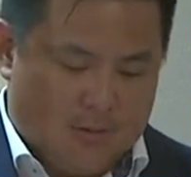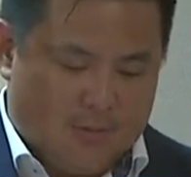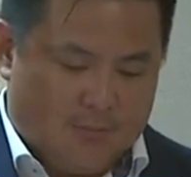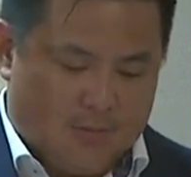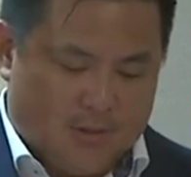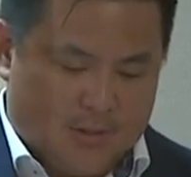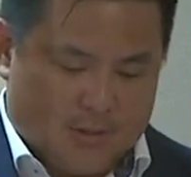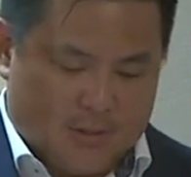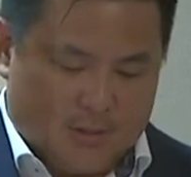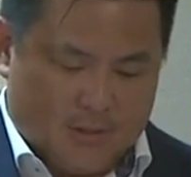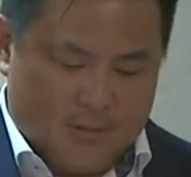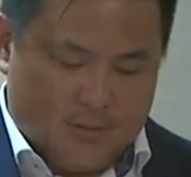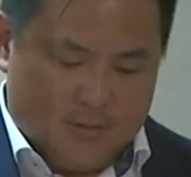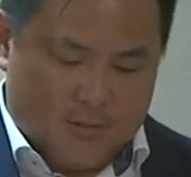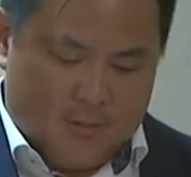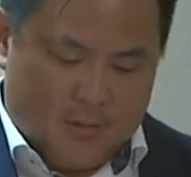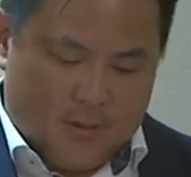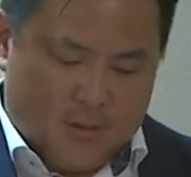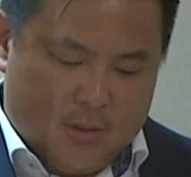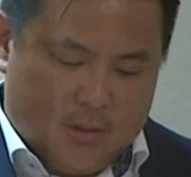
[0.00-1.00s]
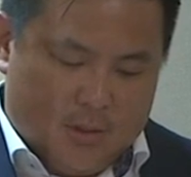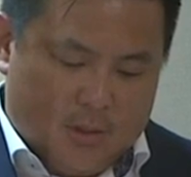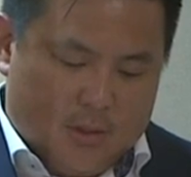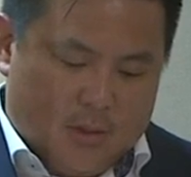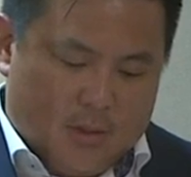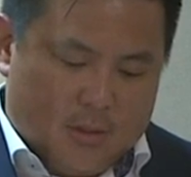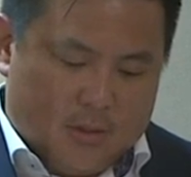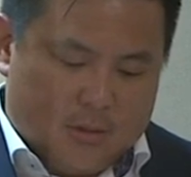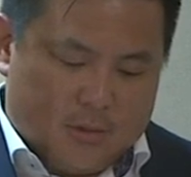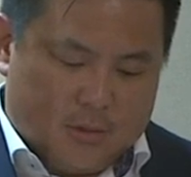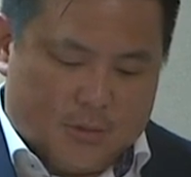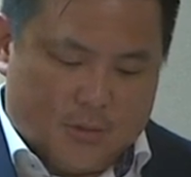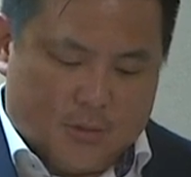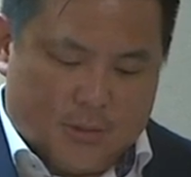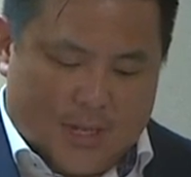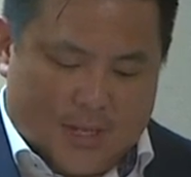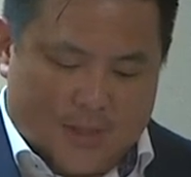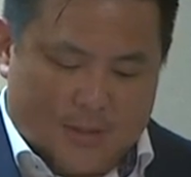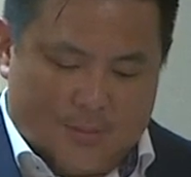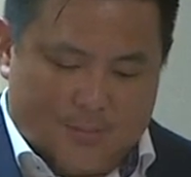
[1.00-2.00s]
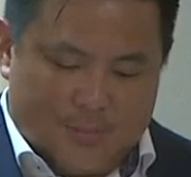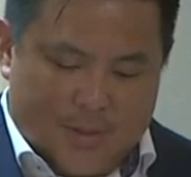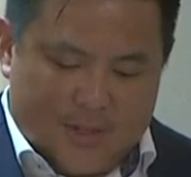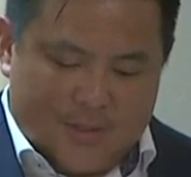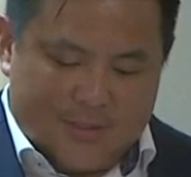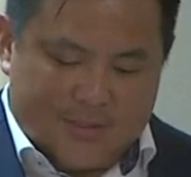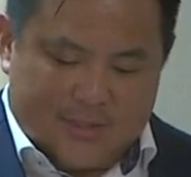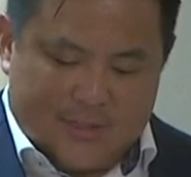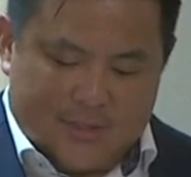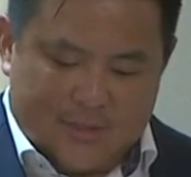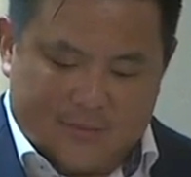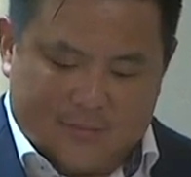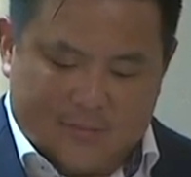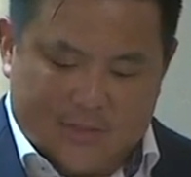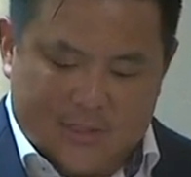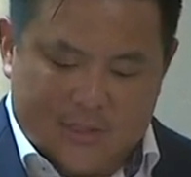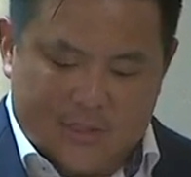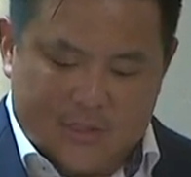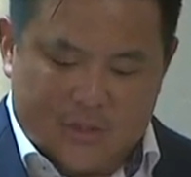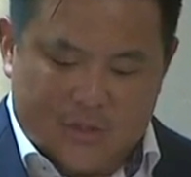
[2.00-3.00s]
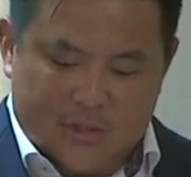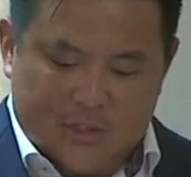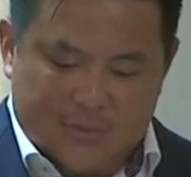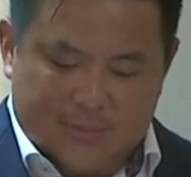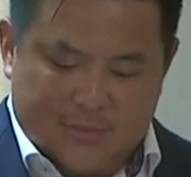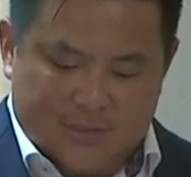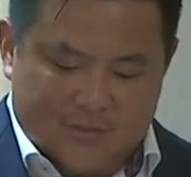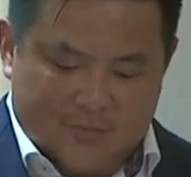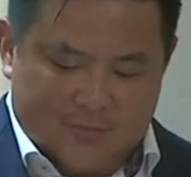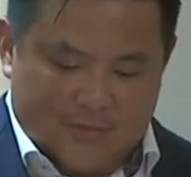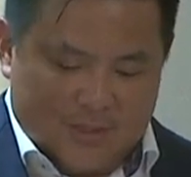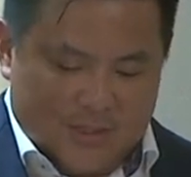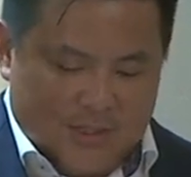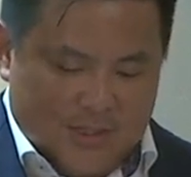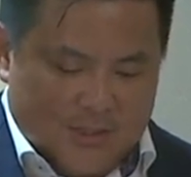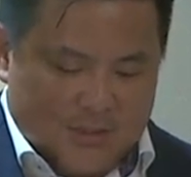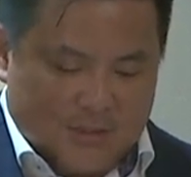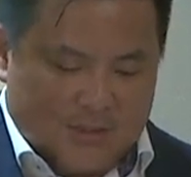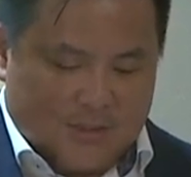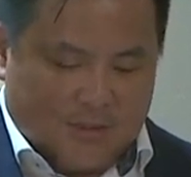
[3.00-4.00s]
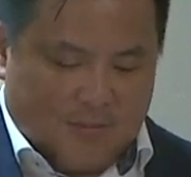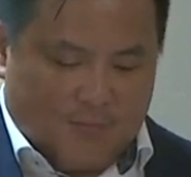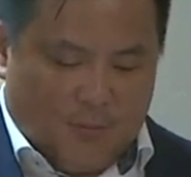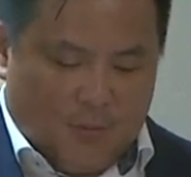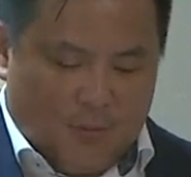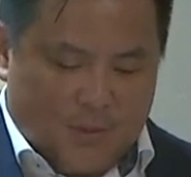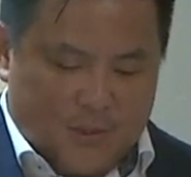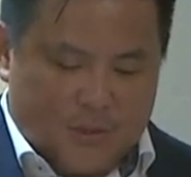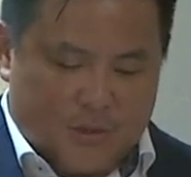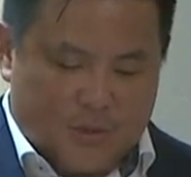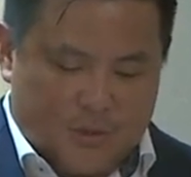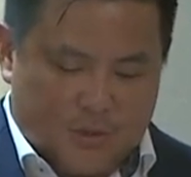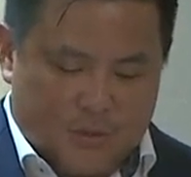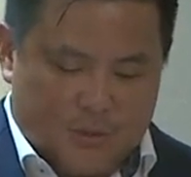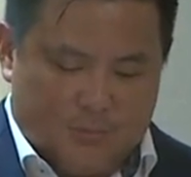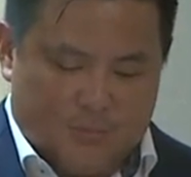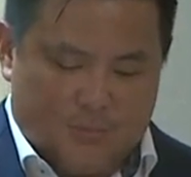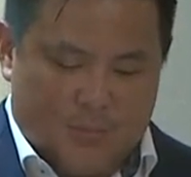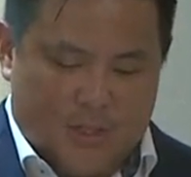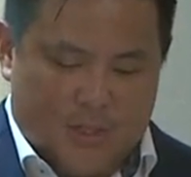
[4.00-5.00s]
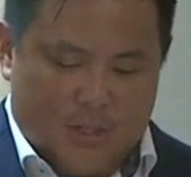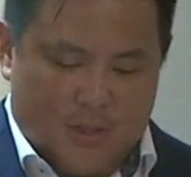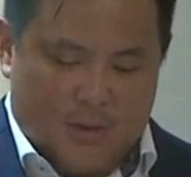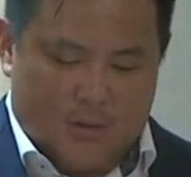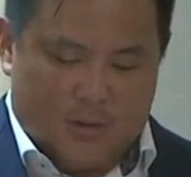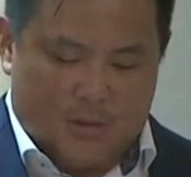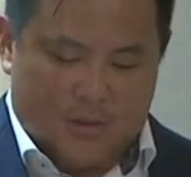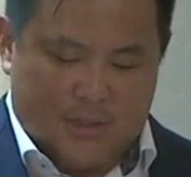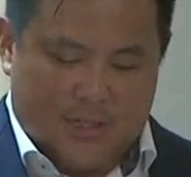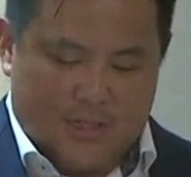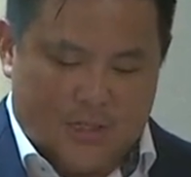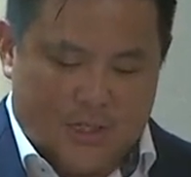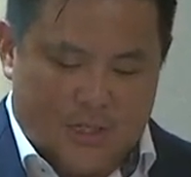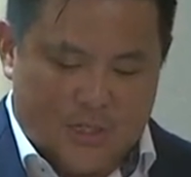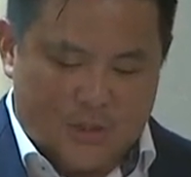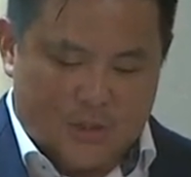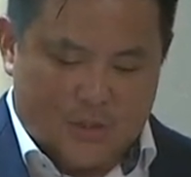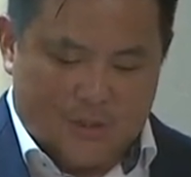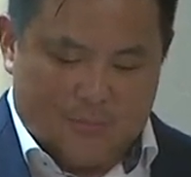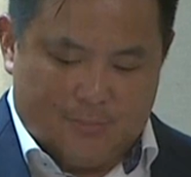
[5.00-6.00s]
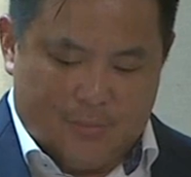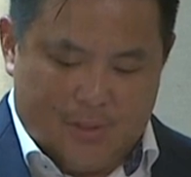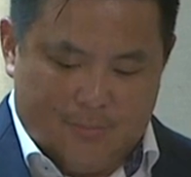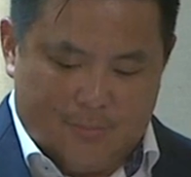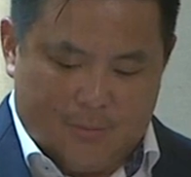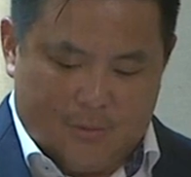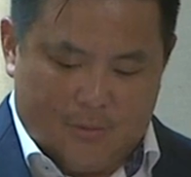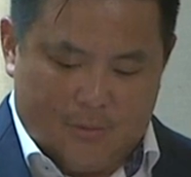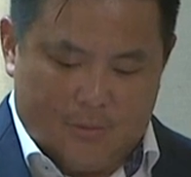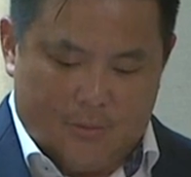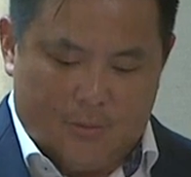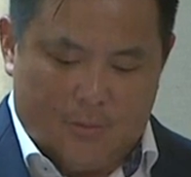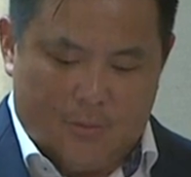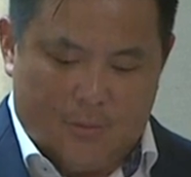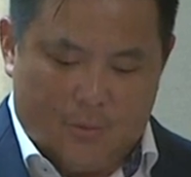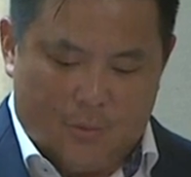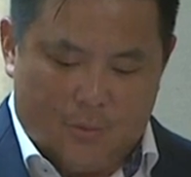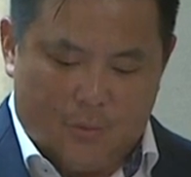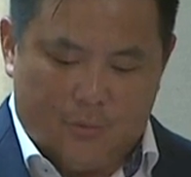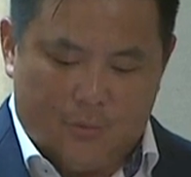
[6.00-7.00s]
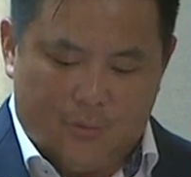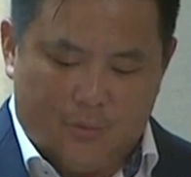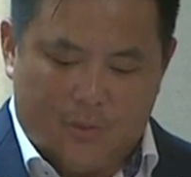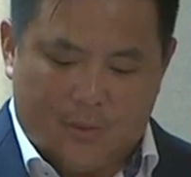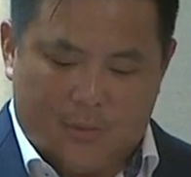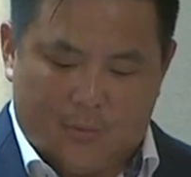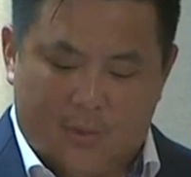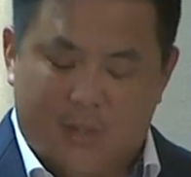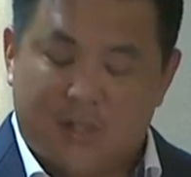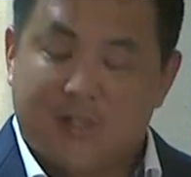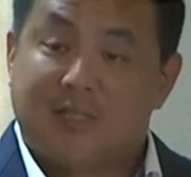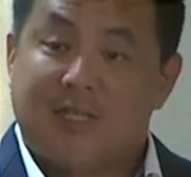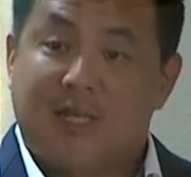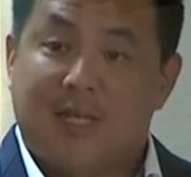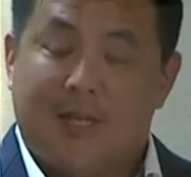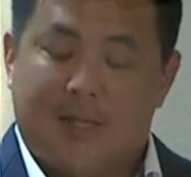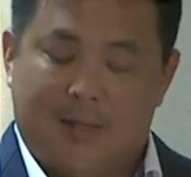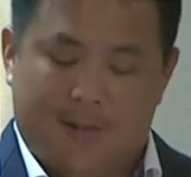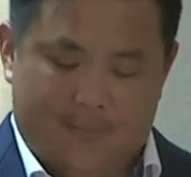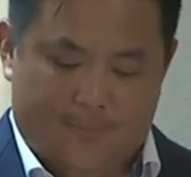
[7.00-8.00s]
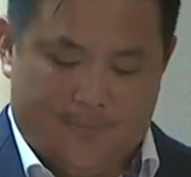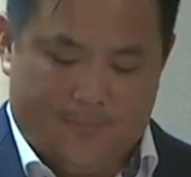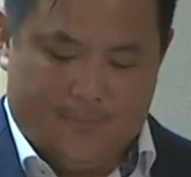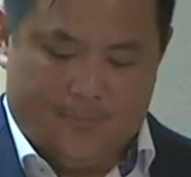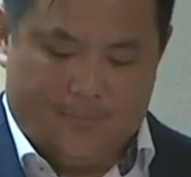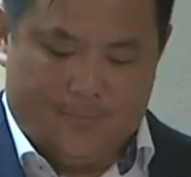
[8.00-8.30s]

Further, to get a better sense of the industry's specific needs, the focus should be on engaging the people who do the work daily.